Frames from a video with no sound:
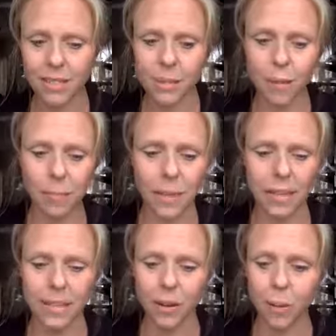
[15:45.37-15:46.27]
Somewhere
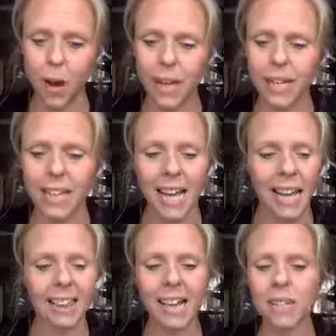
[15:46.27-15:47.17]
peace and quiet.
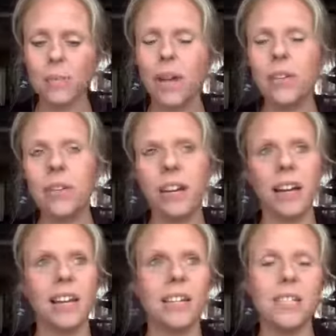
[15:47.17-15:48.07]
That's where you can
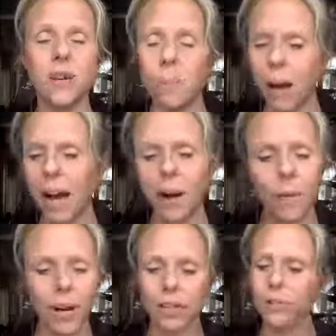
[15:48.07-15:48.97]
connect to your
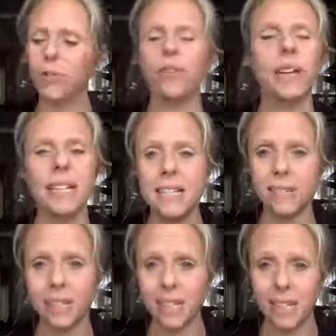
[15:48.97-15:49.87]
power and your
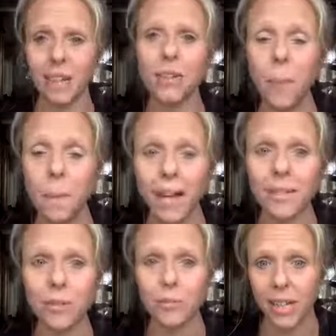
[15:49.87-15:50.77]
creativity and your
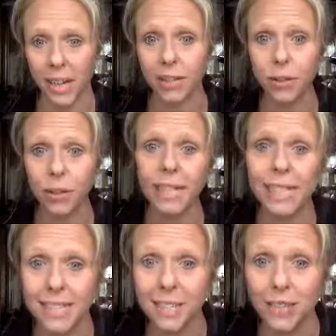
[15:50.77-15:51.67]
mastery and your
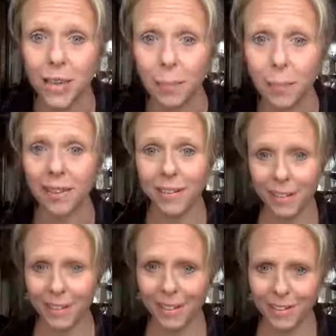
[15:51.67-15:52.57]
leadership.
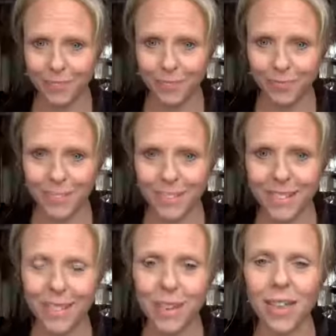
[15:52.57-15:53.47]

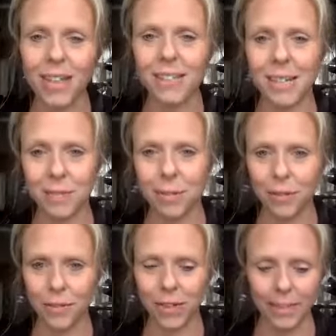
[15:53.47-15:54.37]
So that's tip
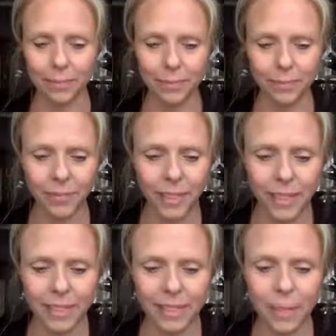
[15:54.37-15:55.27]
number three.
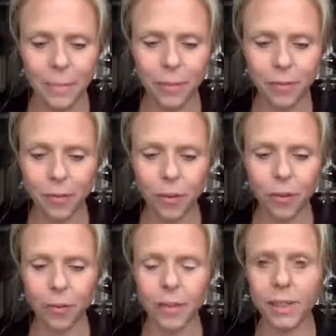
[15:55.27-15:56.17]
Tip number
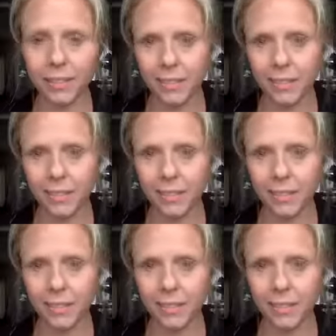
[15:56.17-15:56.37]
four